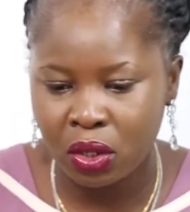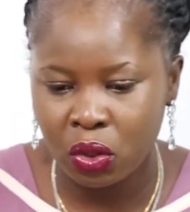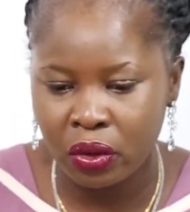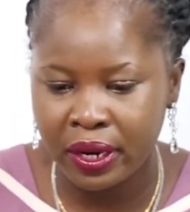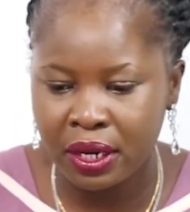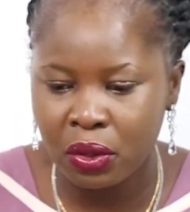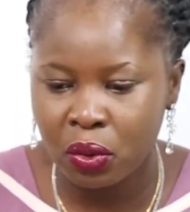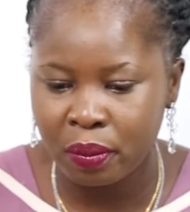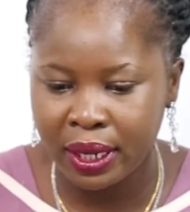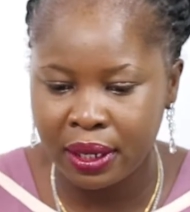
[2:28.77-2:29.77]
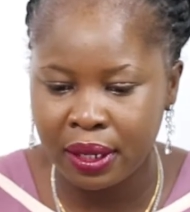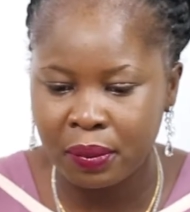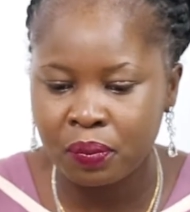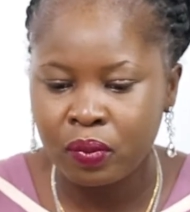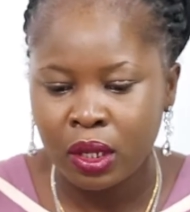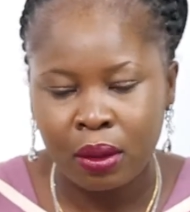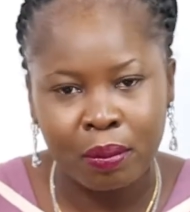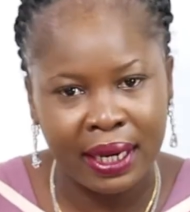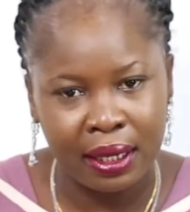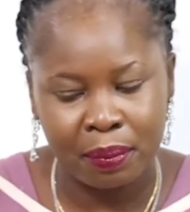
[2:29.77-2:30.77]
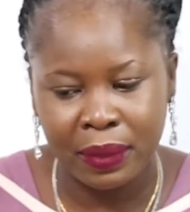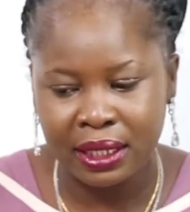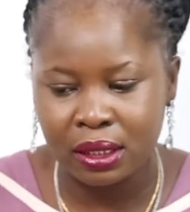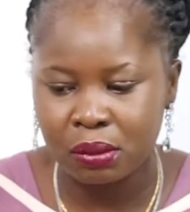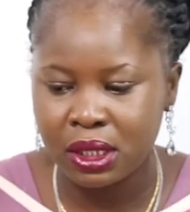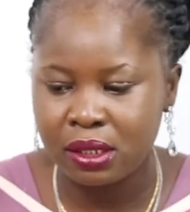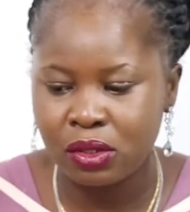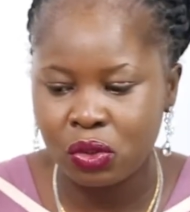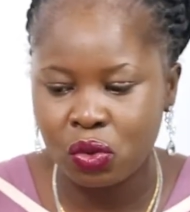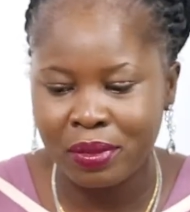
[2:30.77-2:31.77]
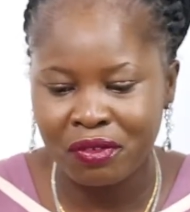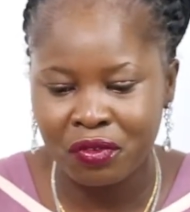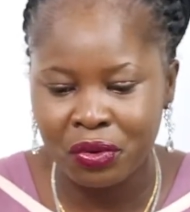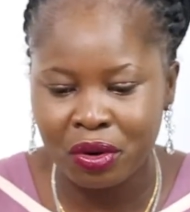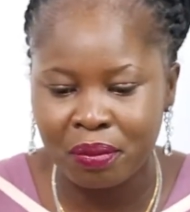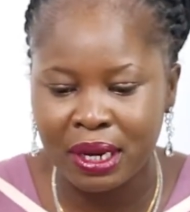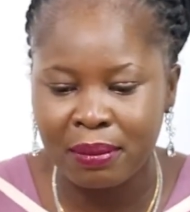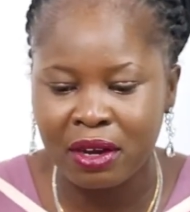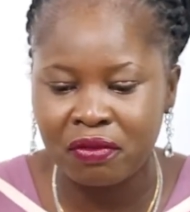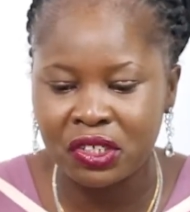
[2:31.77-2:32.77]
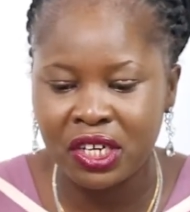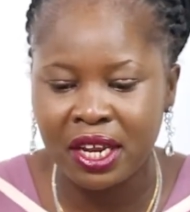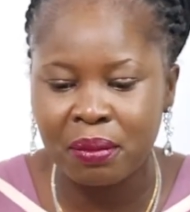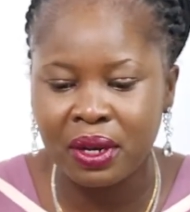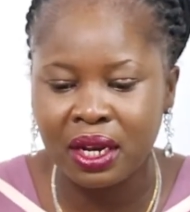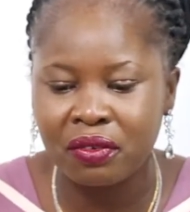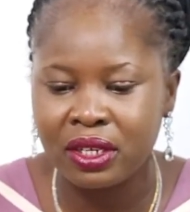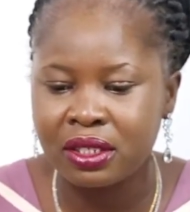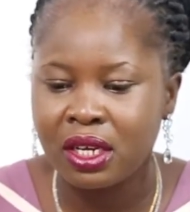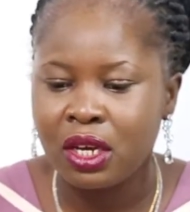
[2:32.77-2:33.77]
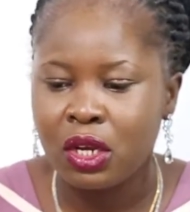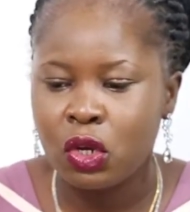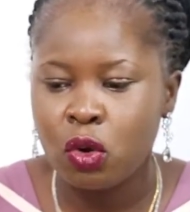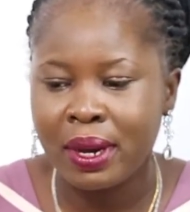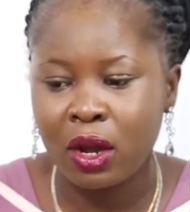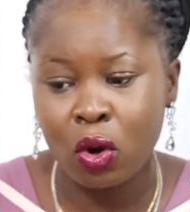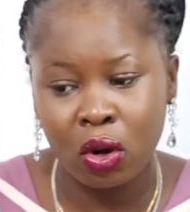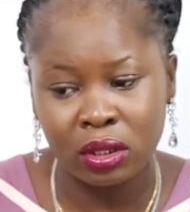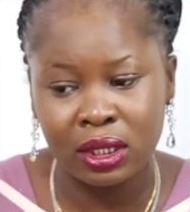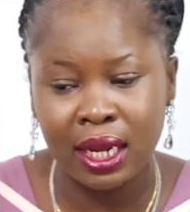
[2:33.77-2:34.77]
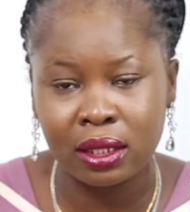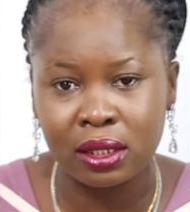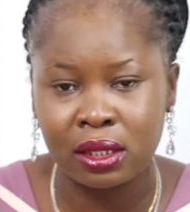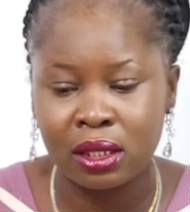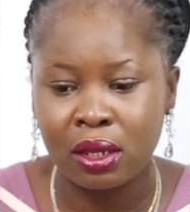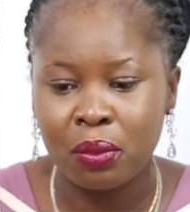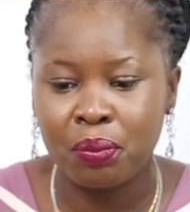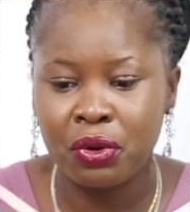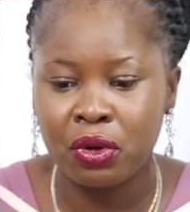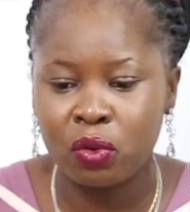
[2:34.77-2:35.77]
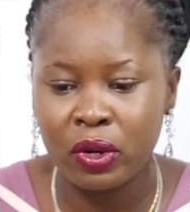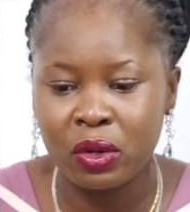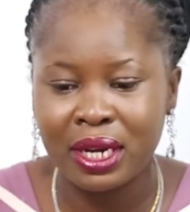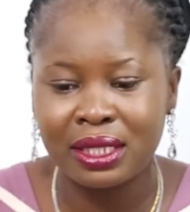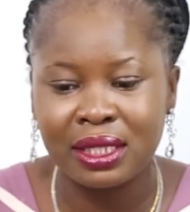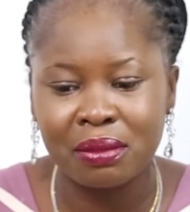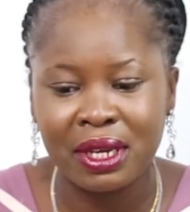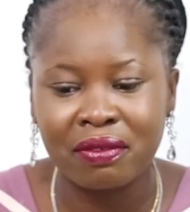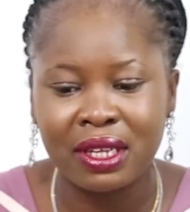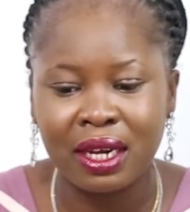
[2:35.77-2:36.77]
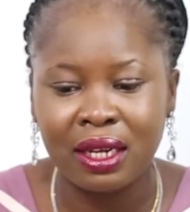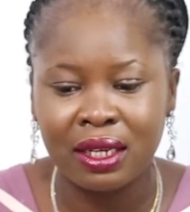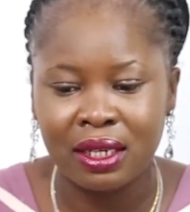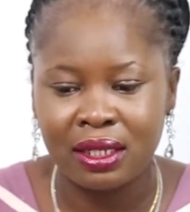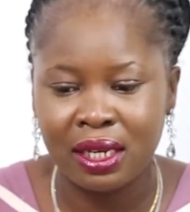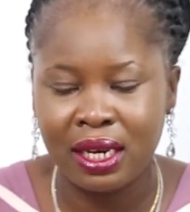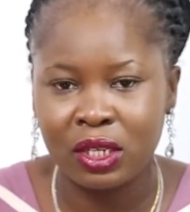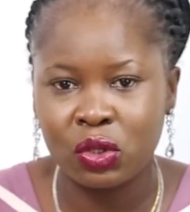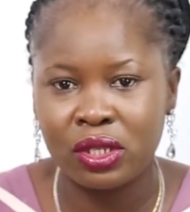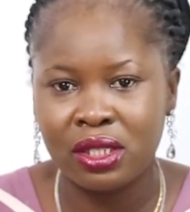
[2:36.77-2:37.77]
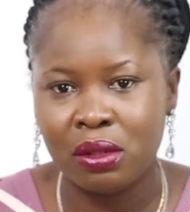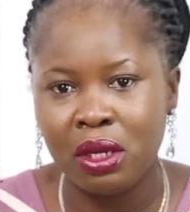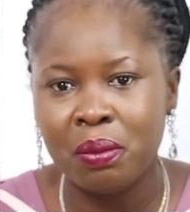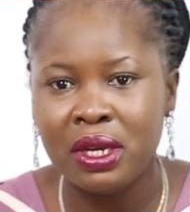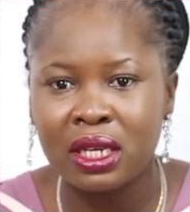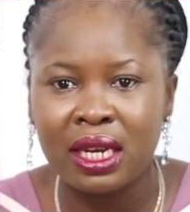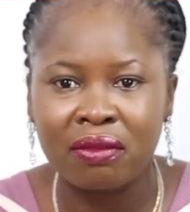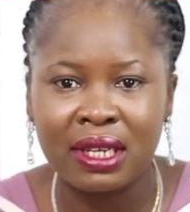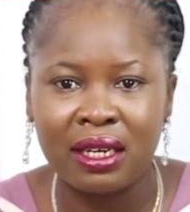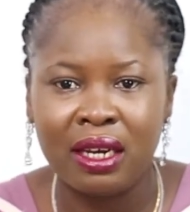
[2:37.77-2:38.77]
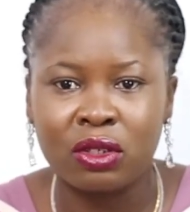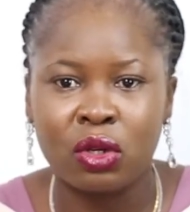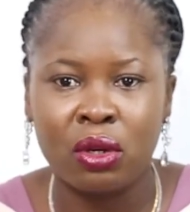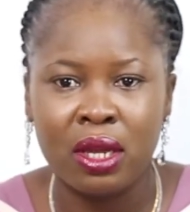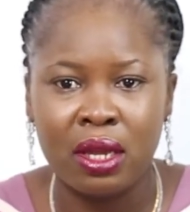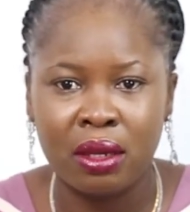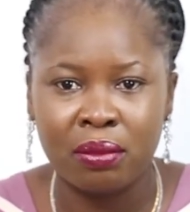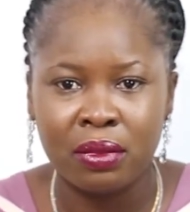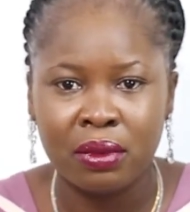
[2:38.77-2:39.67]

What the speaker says: You already know my name, my department, you know my phone number, my official email address, you know my contact period when you can see me after the lecture. It's immediately after the lecture, a